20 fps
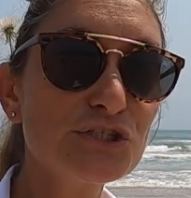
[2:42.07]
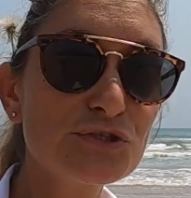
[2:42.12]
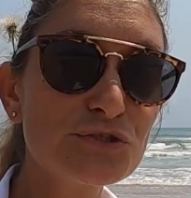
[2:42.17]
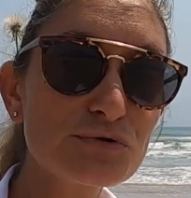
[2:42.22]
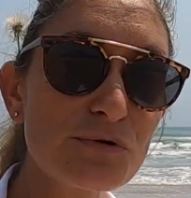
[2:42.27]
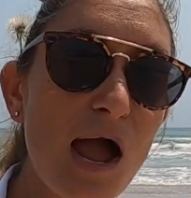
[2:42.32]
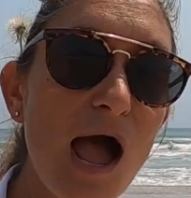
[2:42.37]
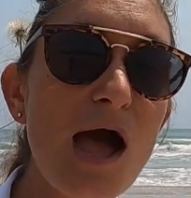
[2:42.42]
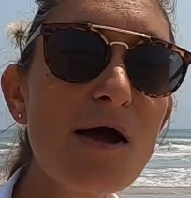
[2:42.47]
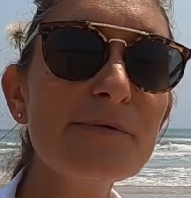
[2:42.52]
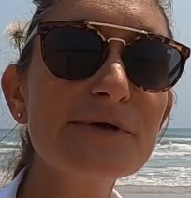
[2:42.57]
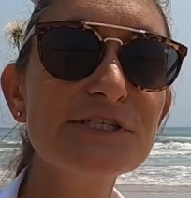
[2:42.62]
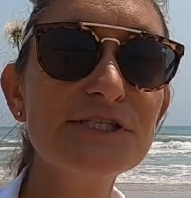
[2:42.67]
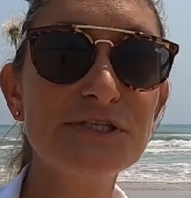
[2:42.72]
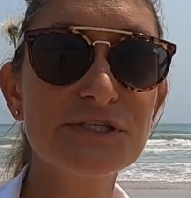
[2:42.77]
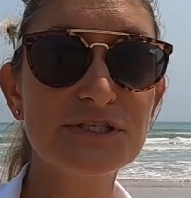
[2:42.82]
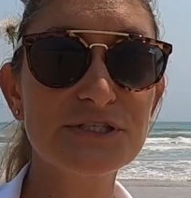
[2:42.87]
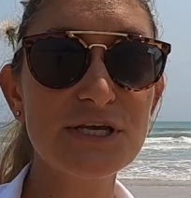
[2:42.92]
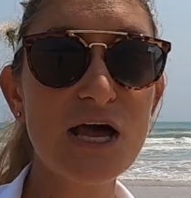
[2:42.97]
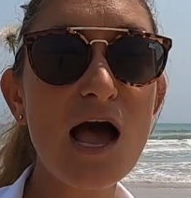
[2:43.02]
draw
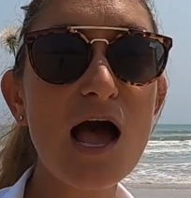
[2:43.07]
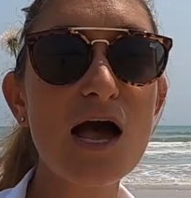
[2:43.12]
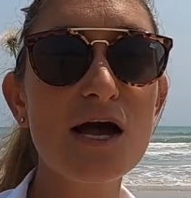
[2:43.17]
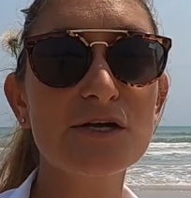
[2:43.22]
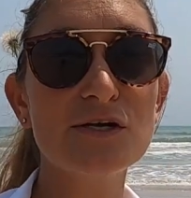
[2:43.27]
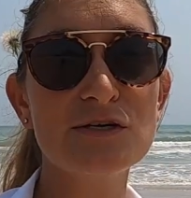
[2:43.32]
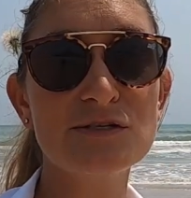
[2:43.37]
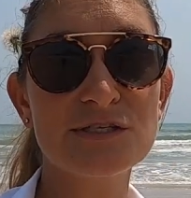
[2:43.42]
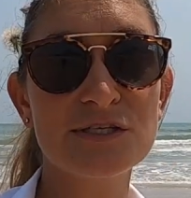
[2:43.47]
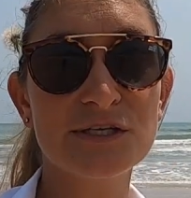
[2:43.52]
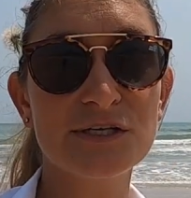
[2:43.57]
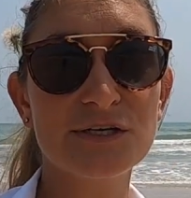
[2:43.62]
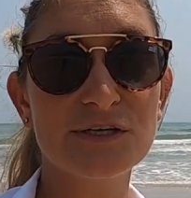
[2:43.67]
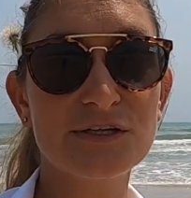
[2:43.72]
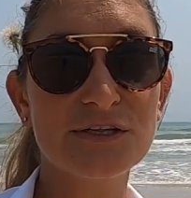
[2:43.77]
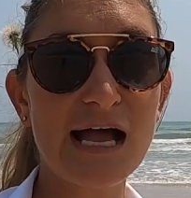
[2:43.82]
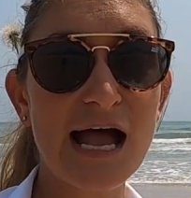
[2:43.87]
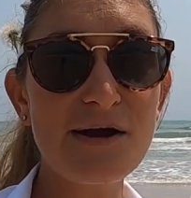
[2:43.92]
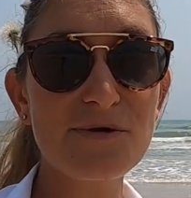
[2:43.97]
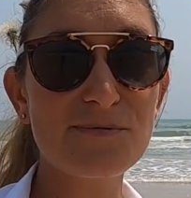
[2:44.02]
what you saw using your
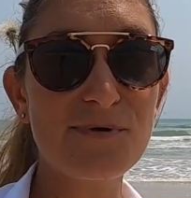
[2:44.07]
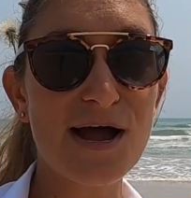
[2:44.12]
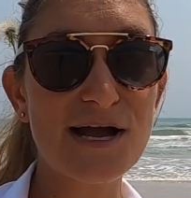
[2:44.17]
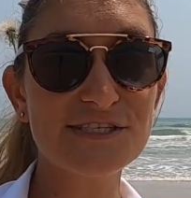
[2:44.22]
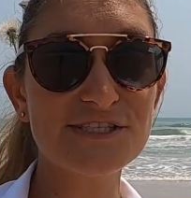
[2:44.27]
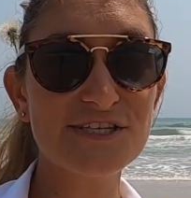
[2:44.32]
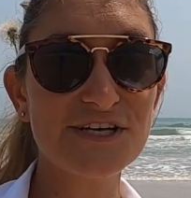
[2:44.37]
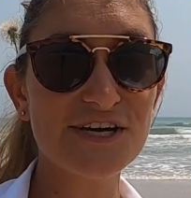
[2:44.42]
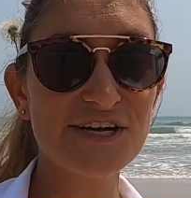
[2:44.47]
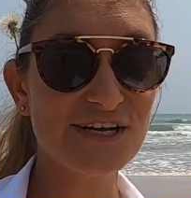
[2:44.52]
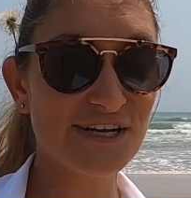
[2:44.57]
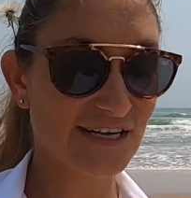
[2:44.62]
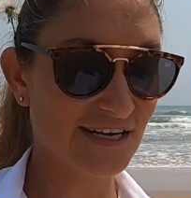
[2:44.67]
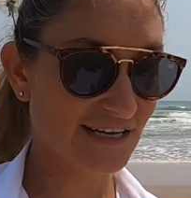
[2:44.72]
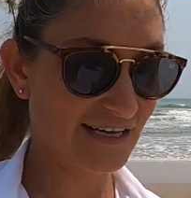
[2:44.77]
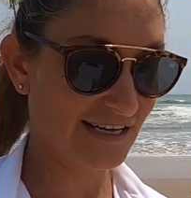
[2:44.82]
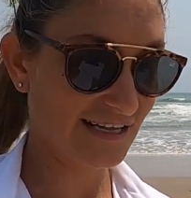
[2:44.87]
cloud watcher,